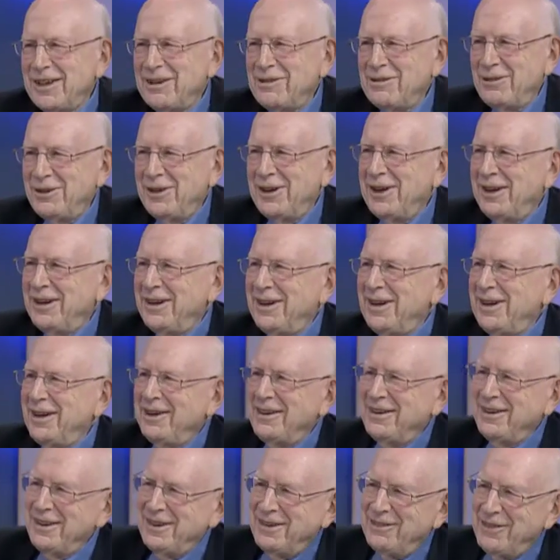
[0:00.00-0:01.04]
a lot of fun.
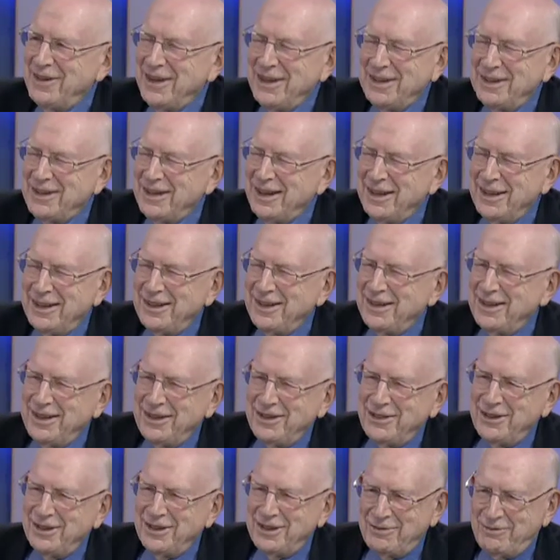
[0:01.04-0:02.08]

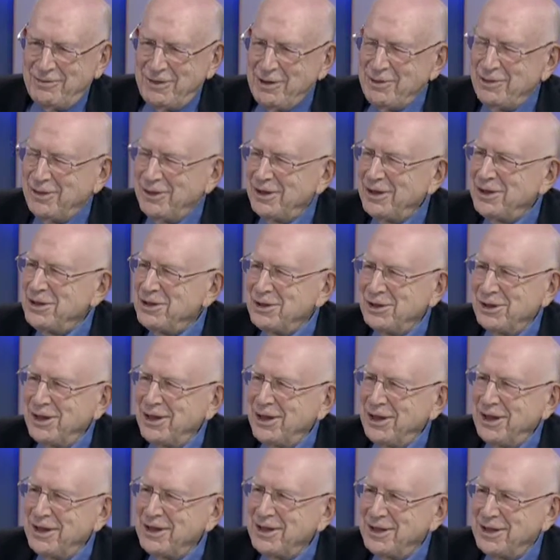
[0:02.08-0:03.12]
I thought people
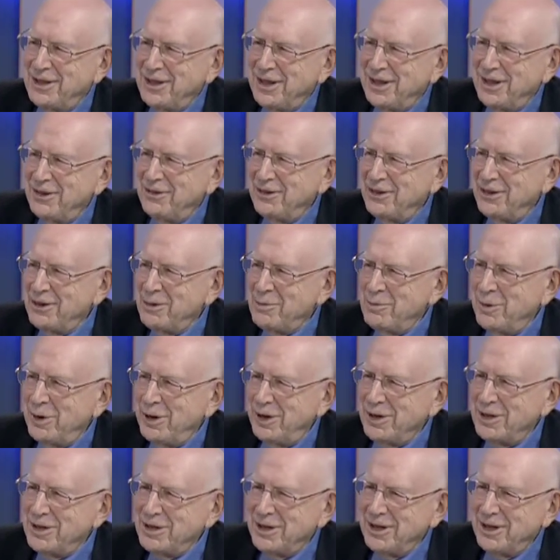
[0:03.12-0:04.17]
enjoyed it very
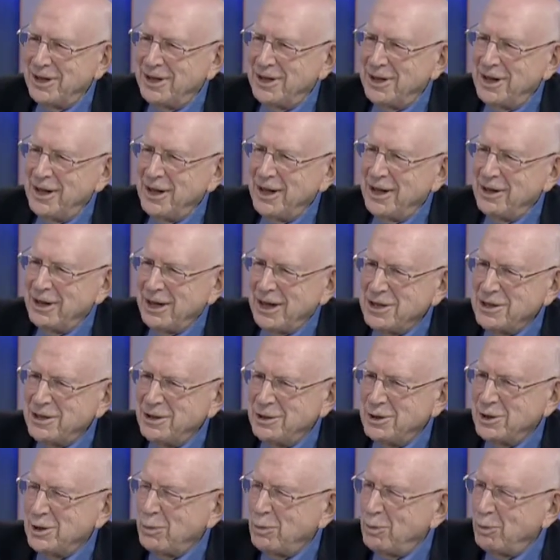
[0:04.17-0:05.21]
much. And I guess
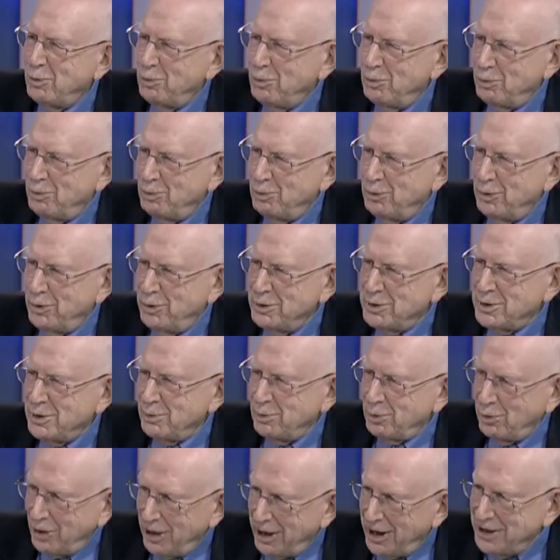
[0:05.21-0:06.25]
there's a
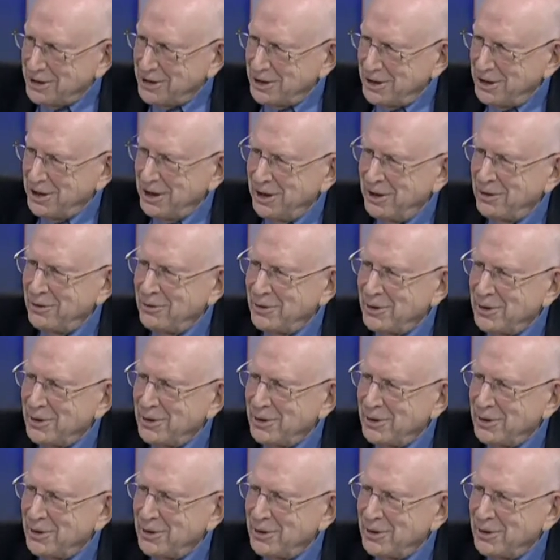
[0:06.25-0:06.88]
prize at the end.